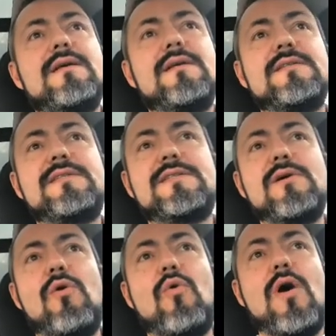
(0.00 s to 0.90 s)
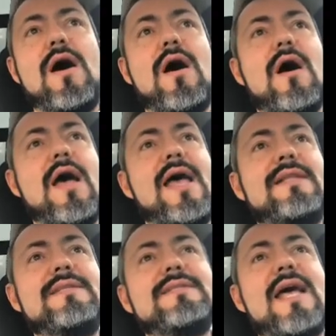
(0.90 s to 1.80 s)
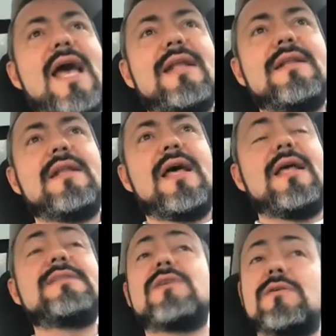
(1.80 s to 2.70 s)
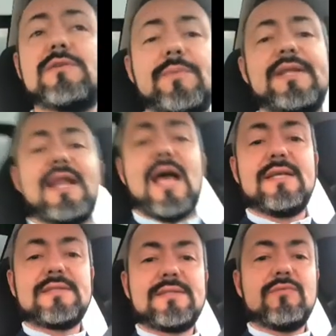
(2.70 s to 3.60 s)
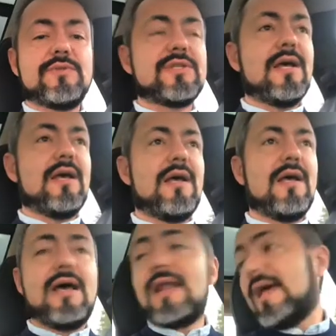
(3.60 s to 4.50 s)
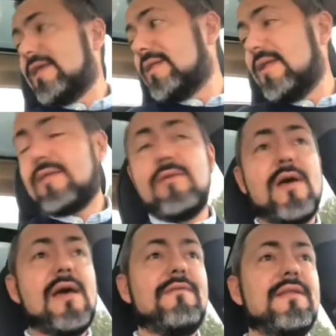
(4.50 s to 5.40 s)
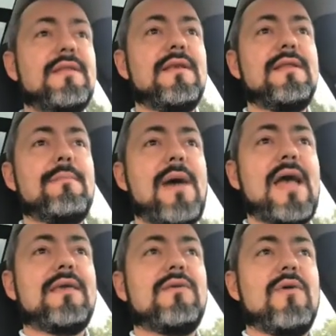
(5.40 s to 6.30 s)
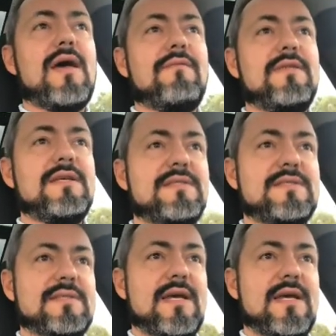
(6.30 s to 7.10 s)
So and then it's also pretty nice, which I like, that you have in the back you have this